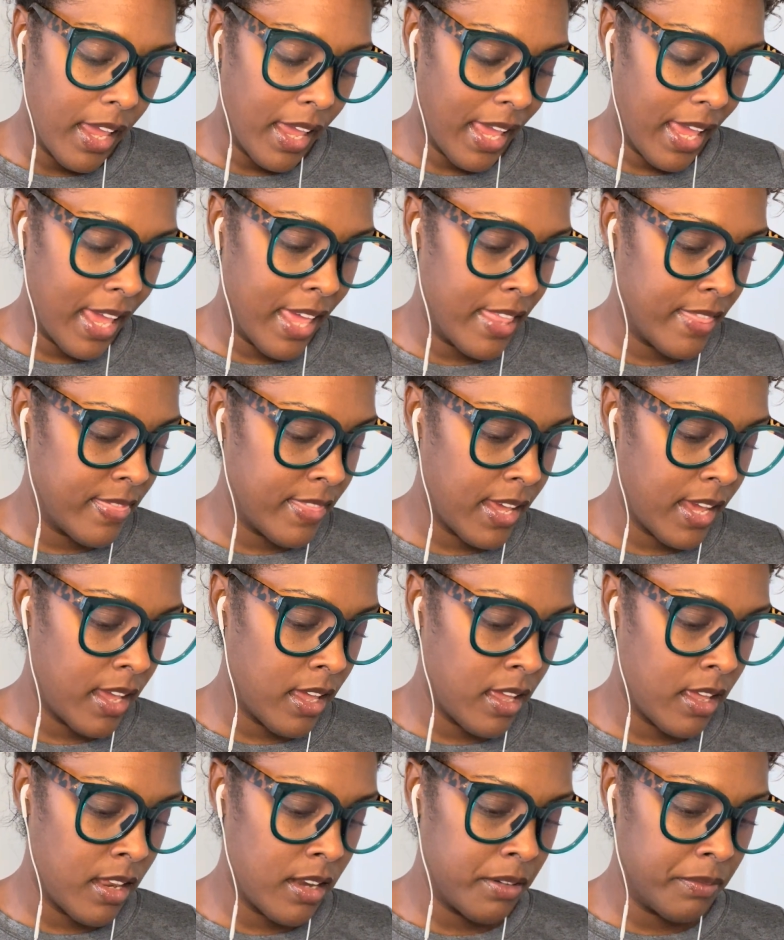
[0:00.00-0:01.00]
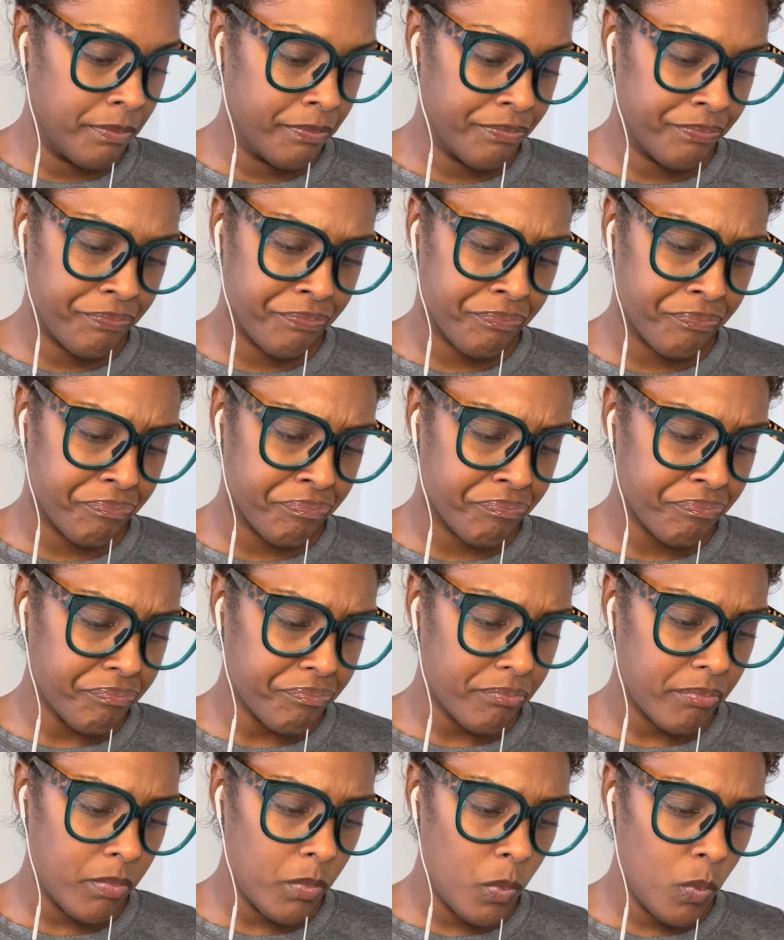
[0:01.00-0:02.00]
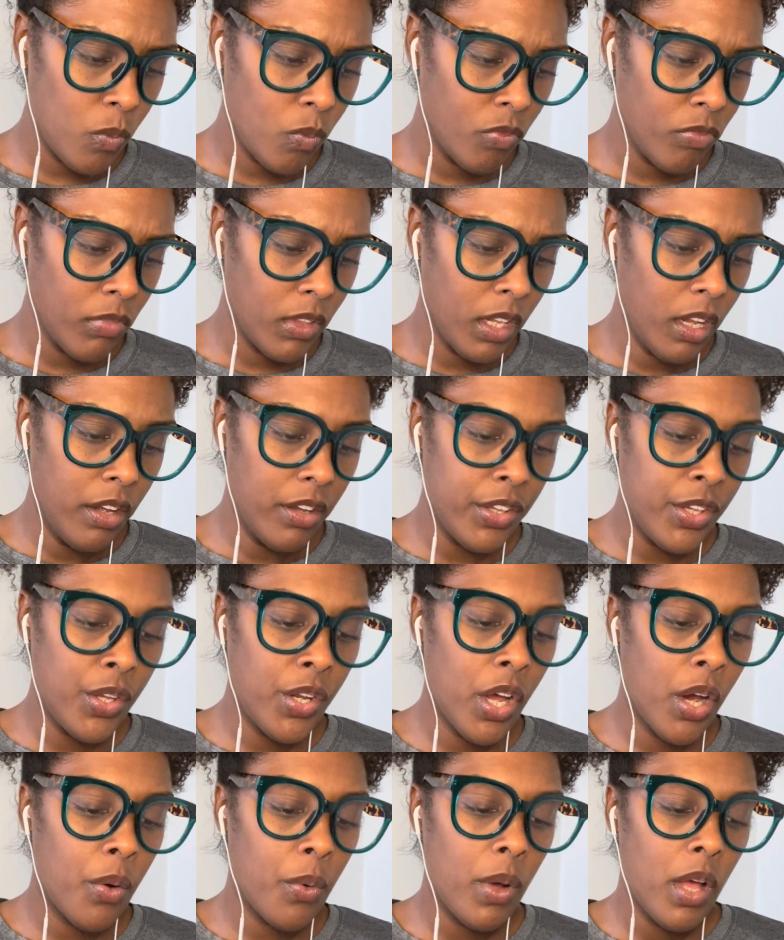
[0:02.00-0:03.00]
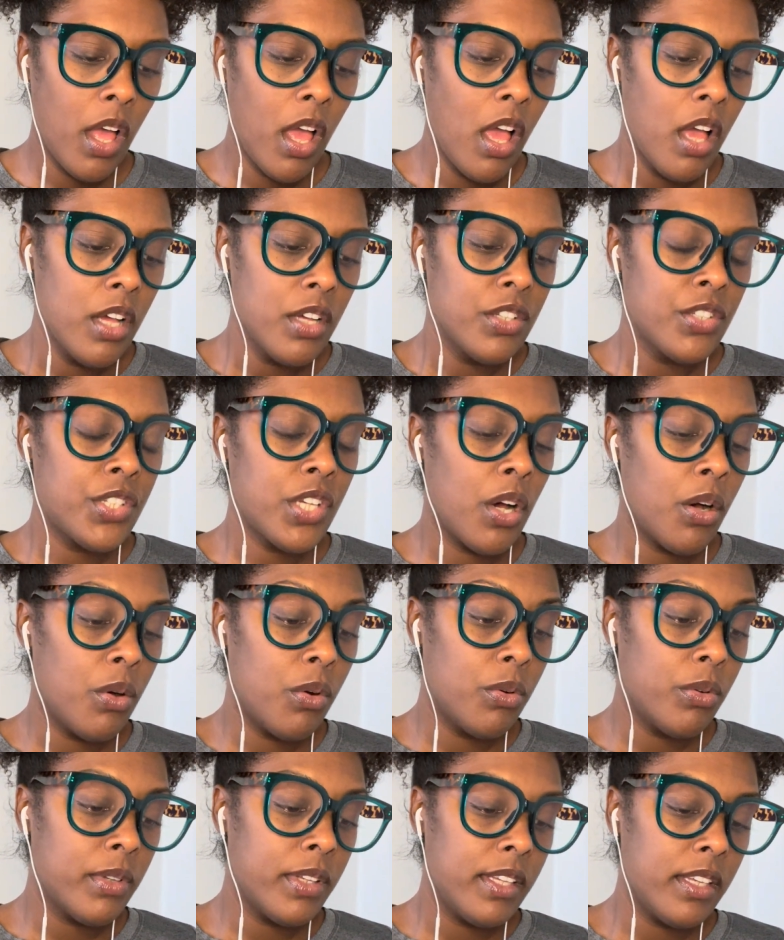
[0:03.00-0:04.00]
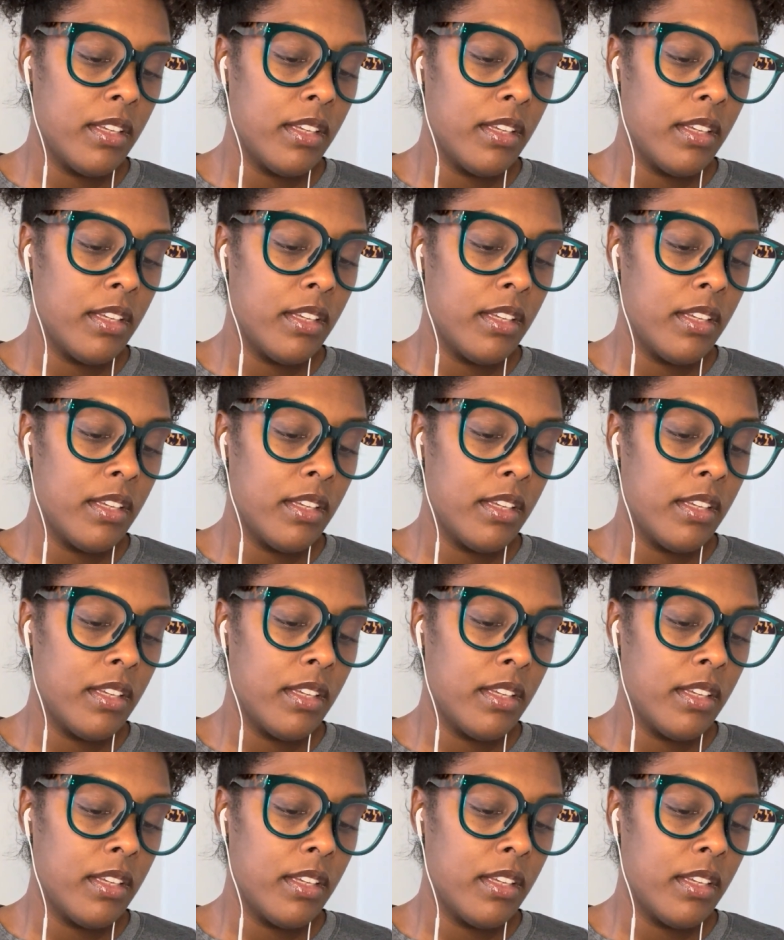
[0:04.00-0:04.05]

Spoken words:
And then, you know, so